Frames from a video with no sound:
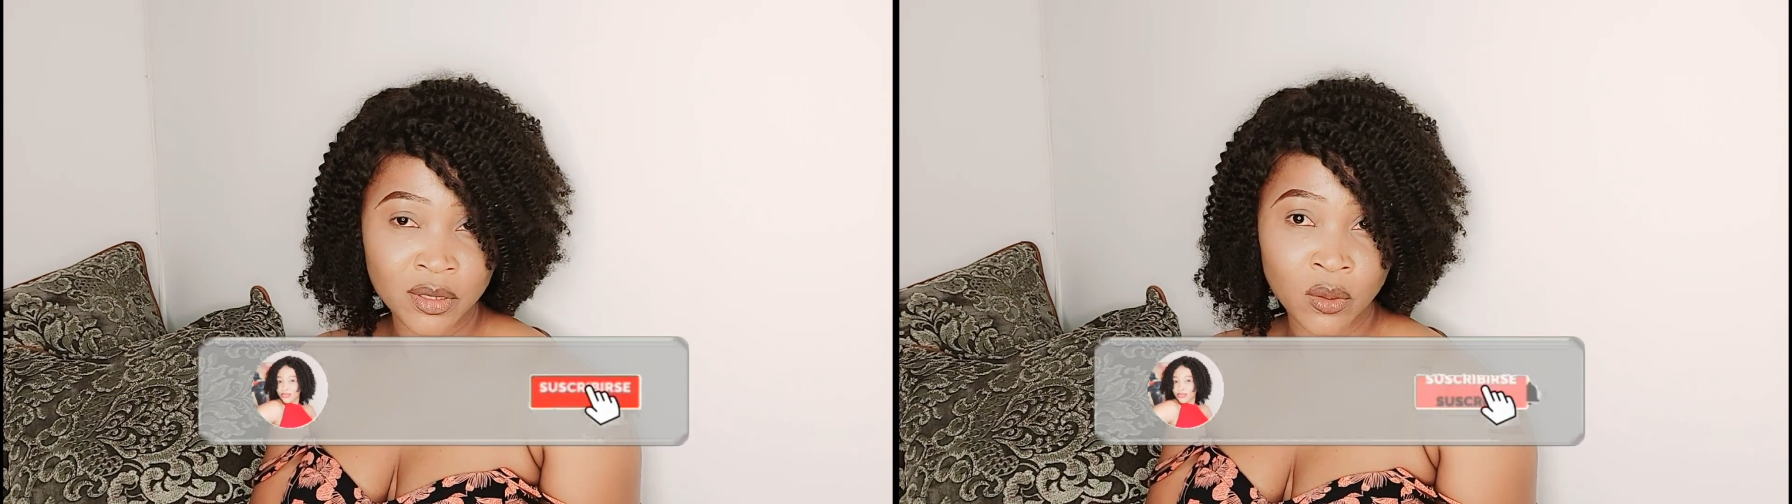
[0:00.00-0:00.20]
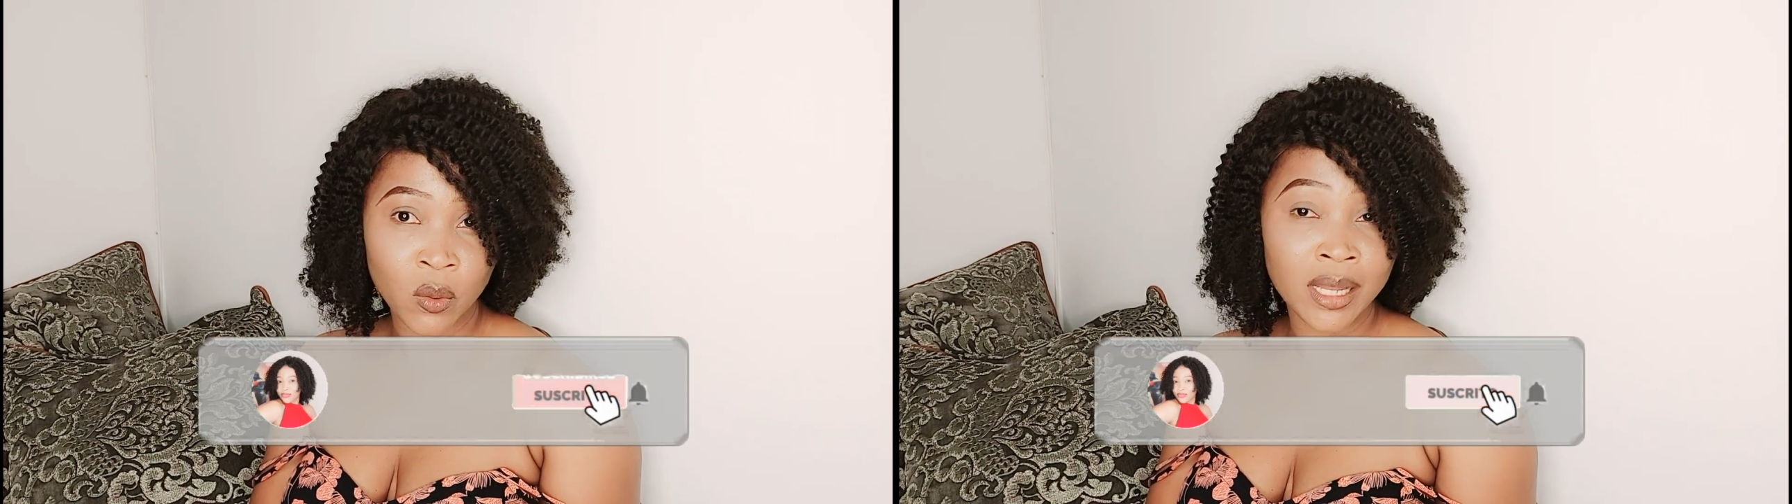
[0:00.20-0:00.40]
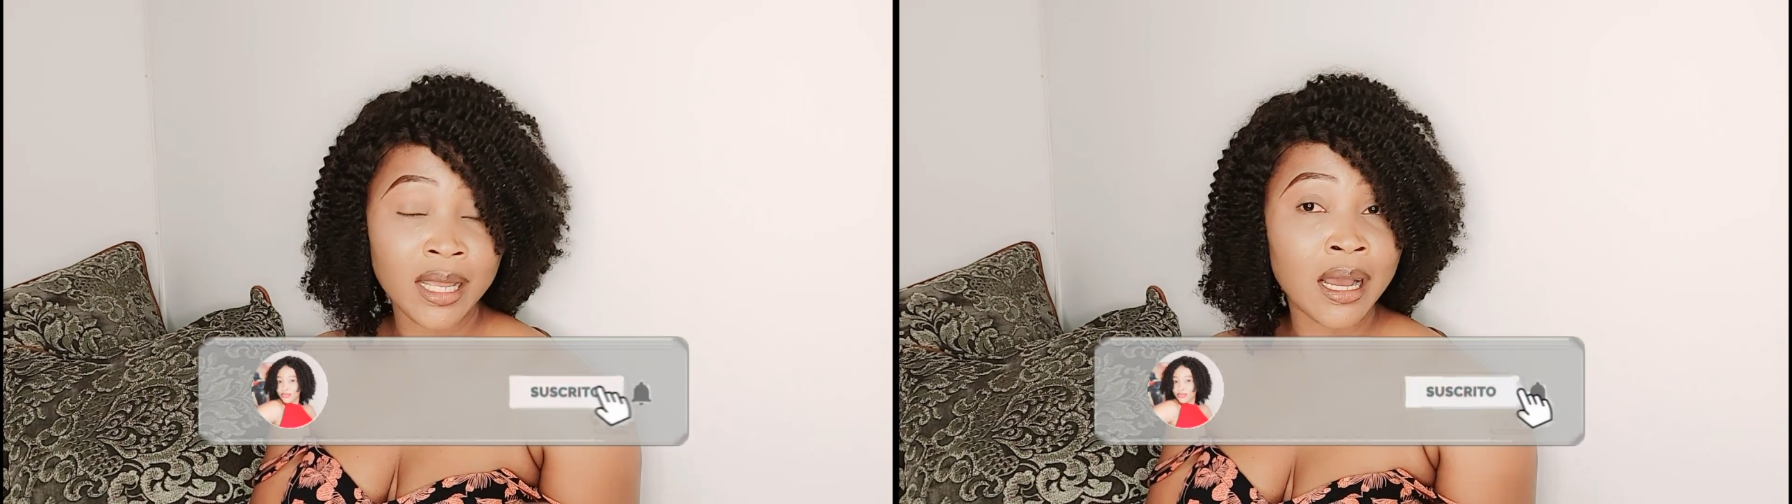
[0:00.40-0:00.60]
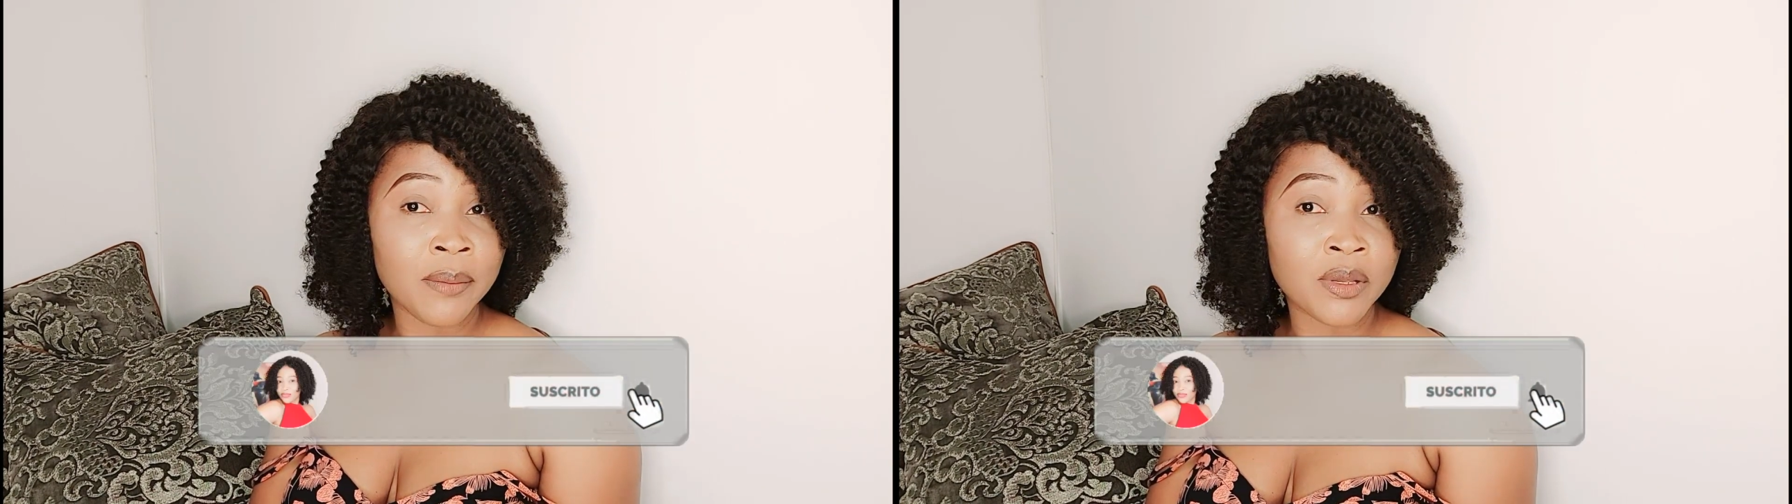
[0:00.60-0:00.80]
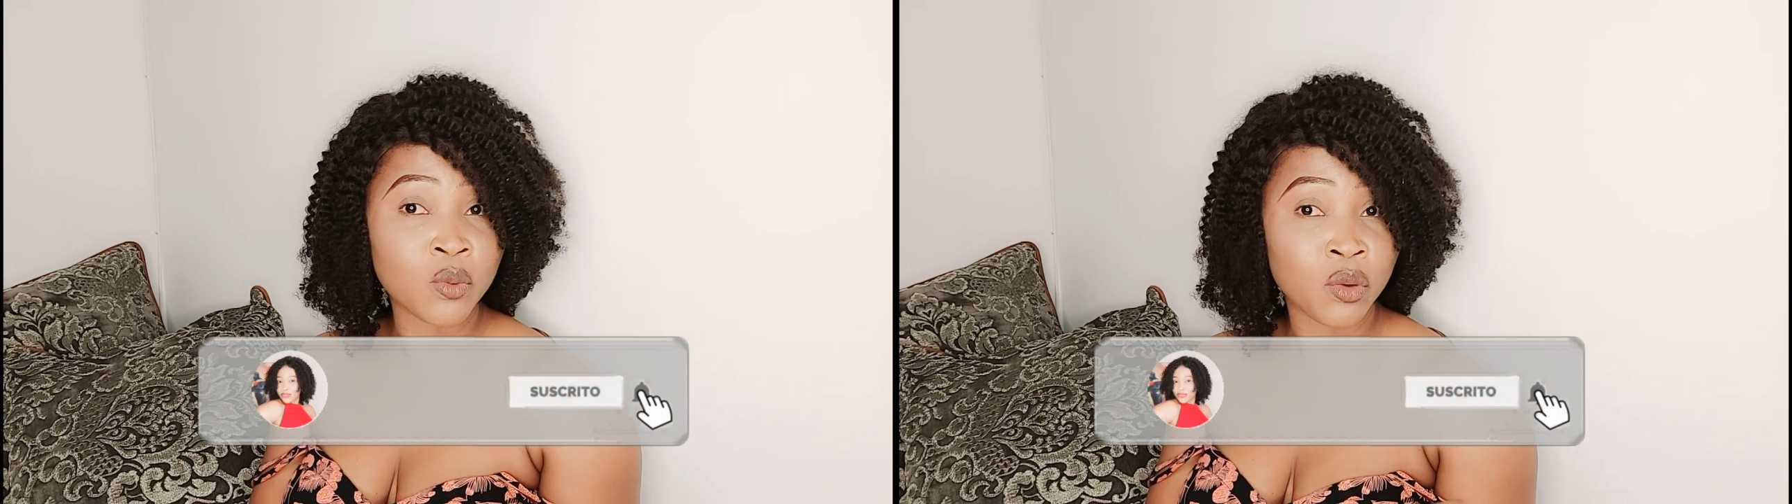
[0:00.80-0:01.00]
So Clean
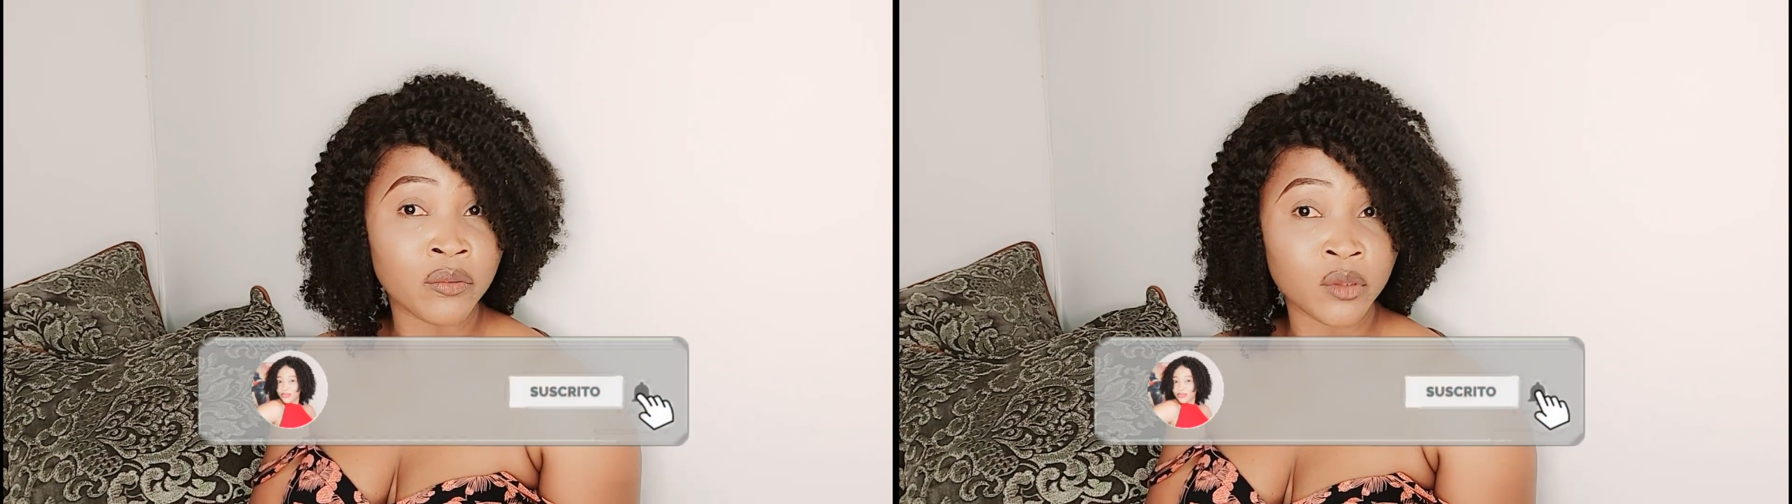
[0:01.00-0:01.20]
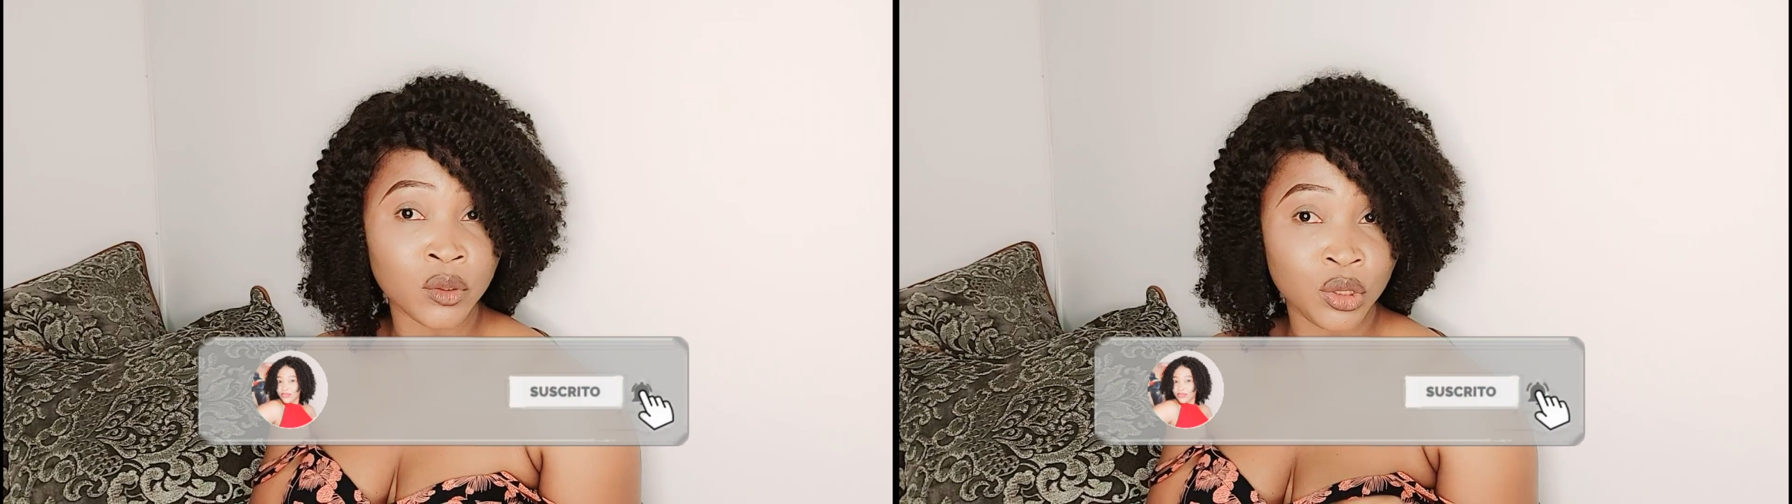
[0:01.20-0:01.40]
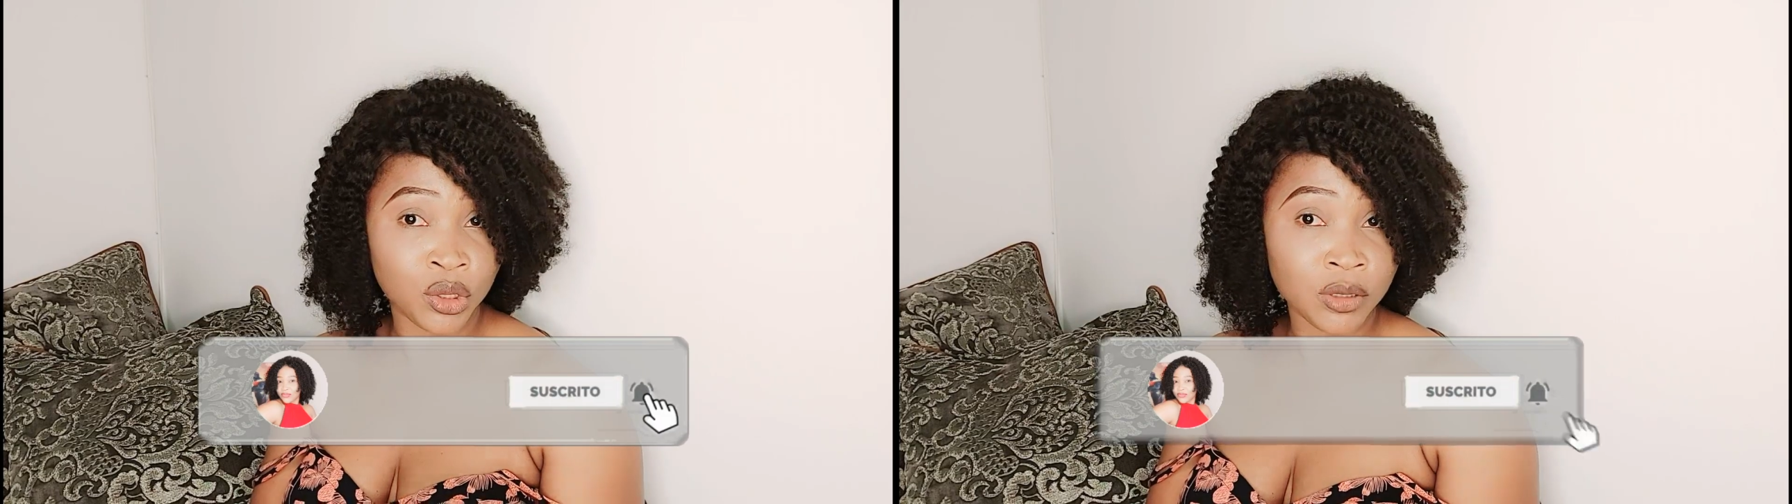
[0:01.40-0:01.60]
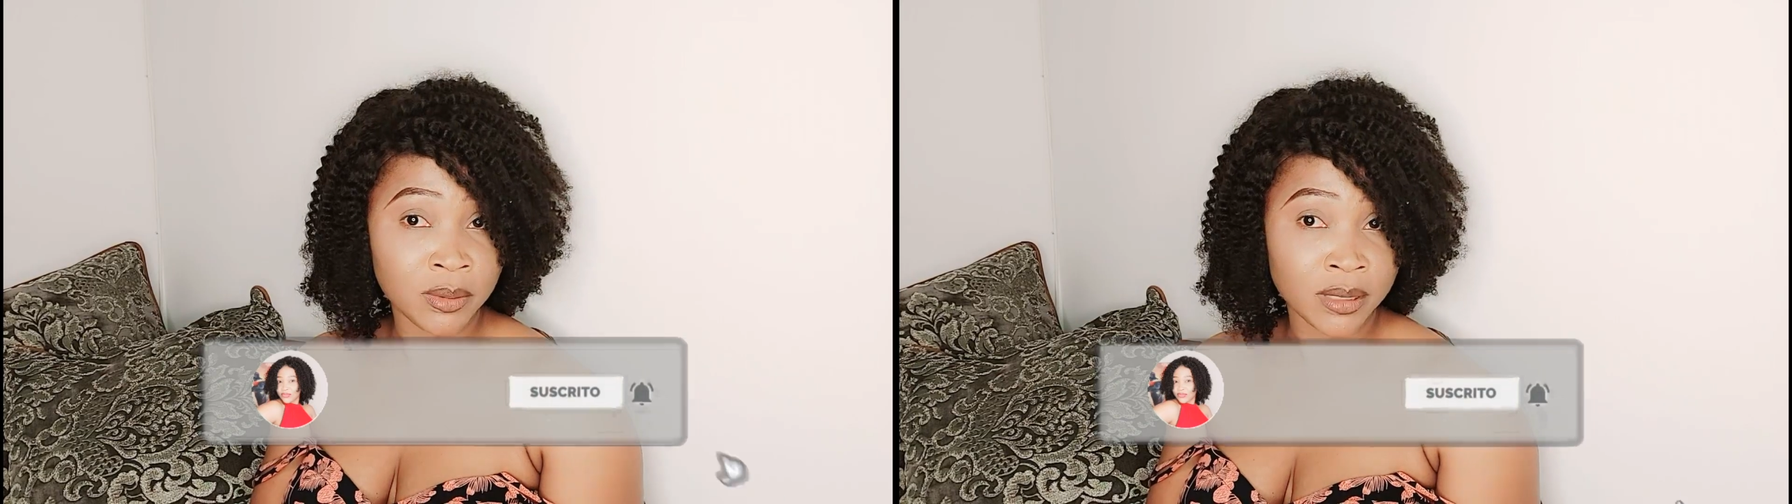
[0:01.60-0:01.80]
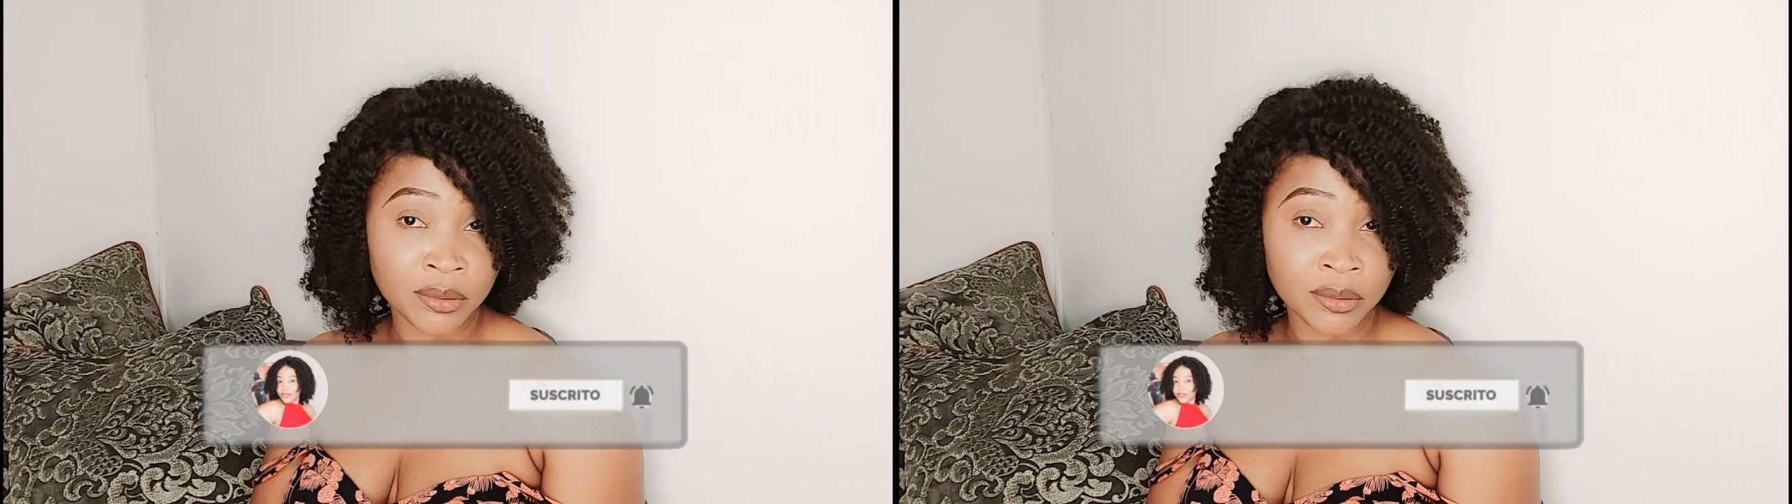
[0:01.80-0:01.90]
Cap is one of those tubes that